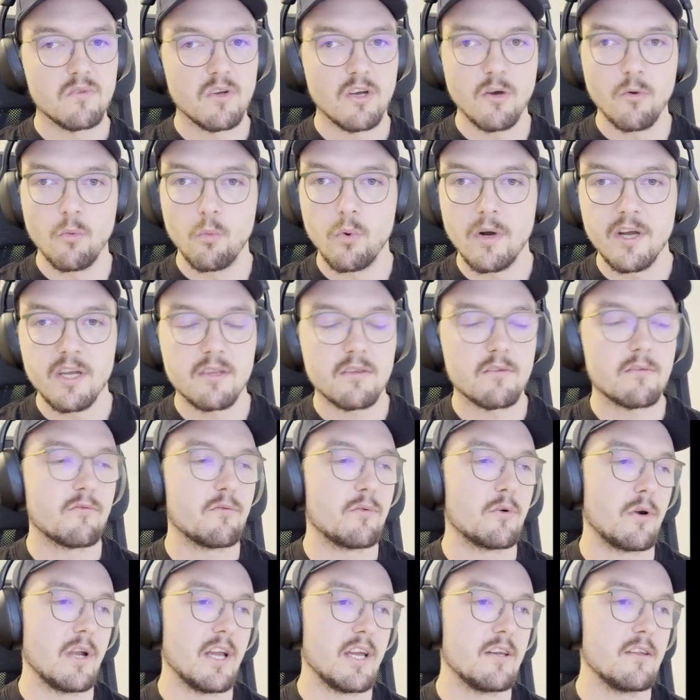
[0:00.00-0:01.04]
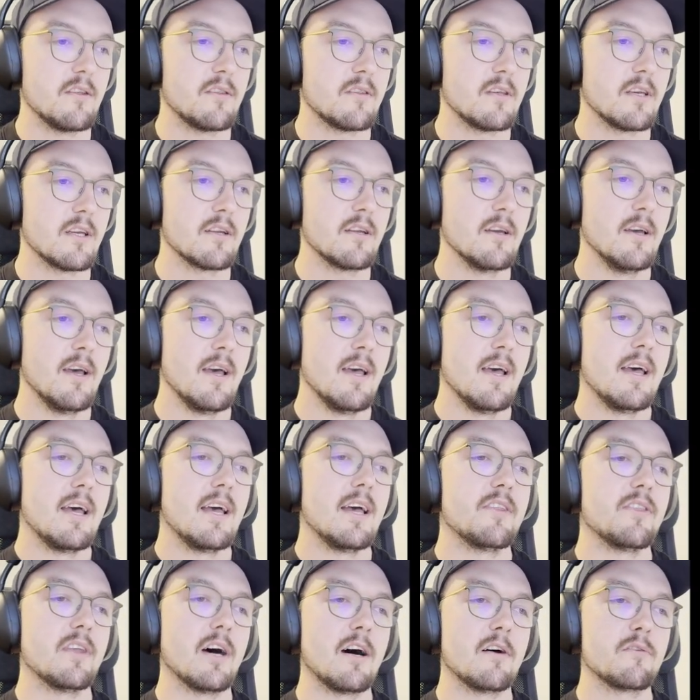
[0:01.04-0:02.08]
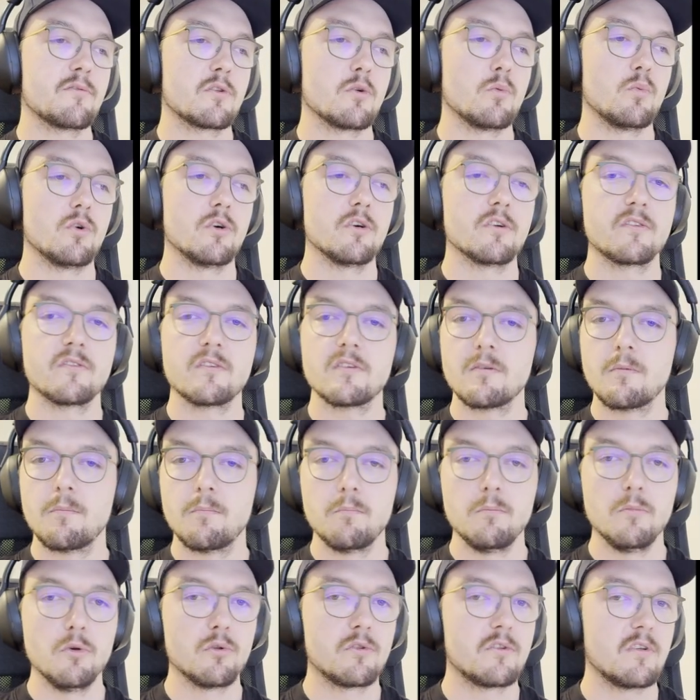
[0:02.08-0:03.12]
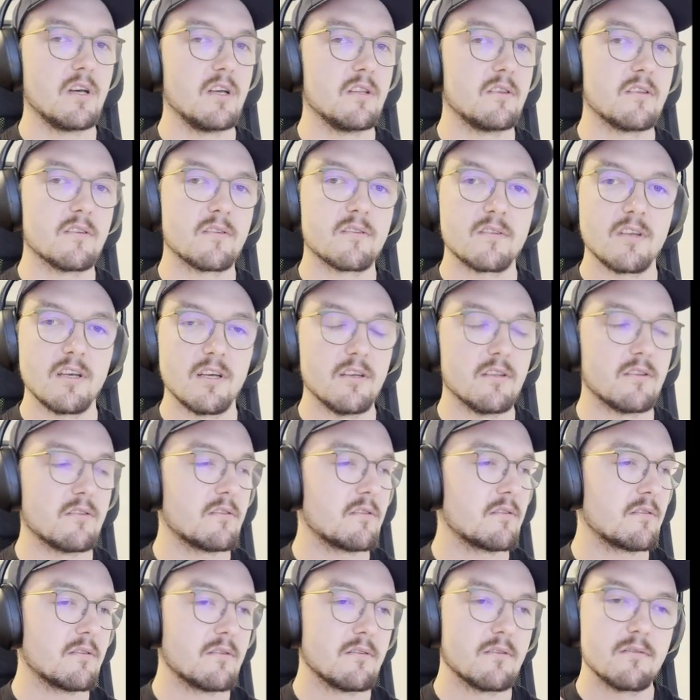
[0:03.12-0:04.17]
await for anything and afterwards mutate the state,